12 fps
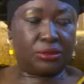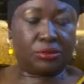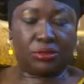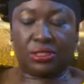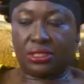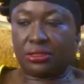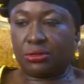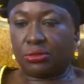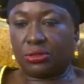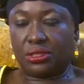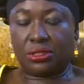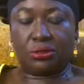do this, do
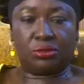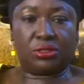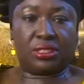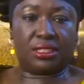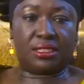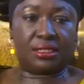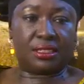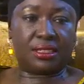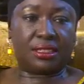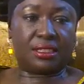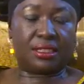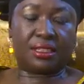this, do this,
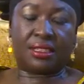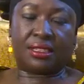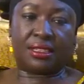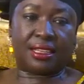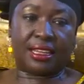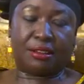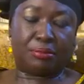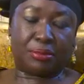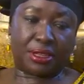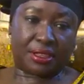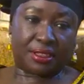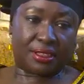they help
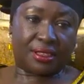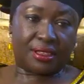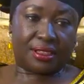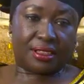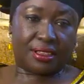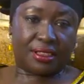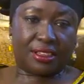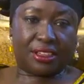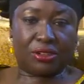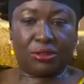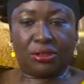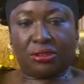me. You
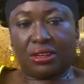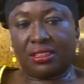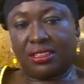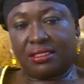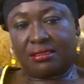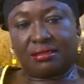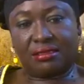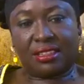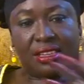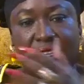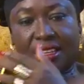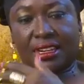know, all this
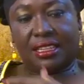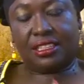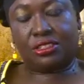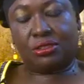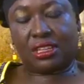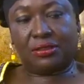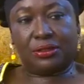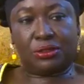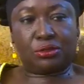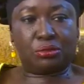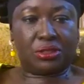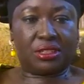credit you're giving
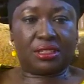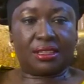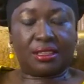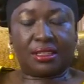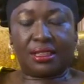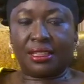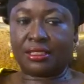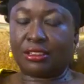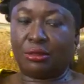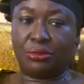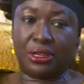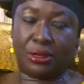to me is
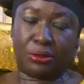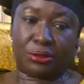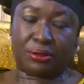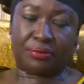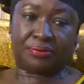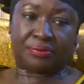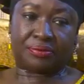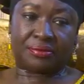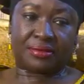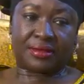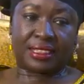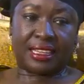not me alone.
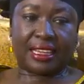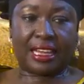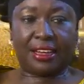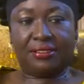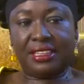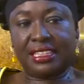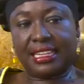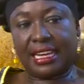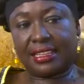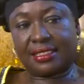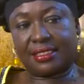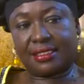I have
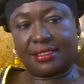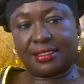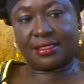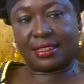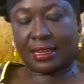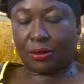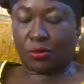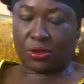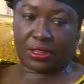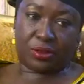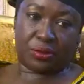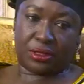leaders that I'm
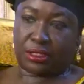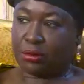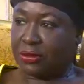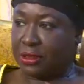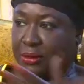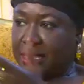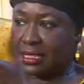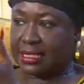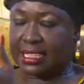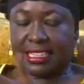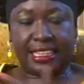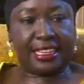working with. Some of them are
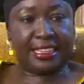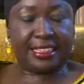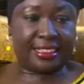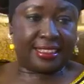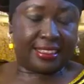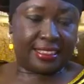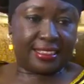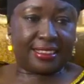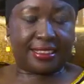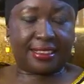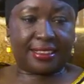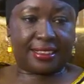seated here.
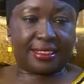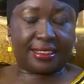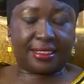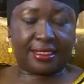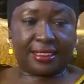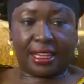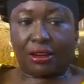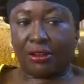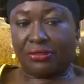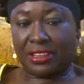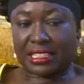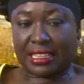They are all
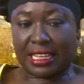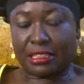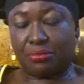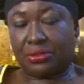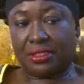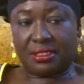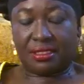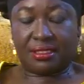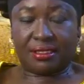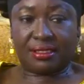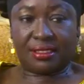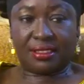first-class brains.
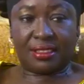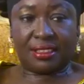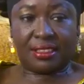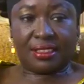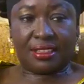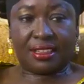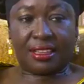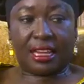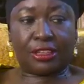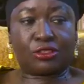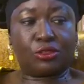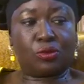
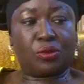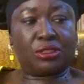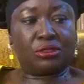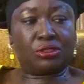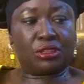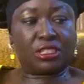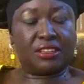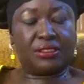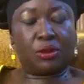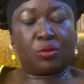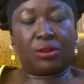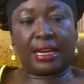And so when you just give
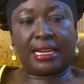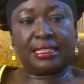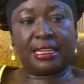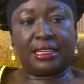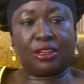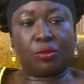them one idea, they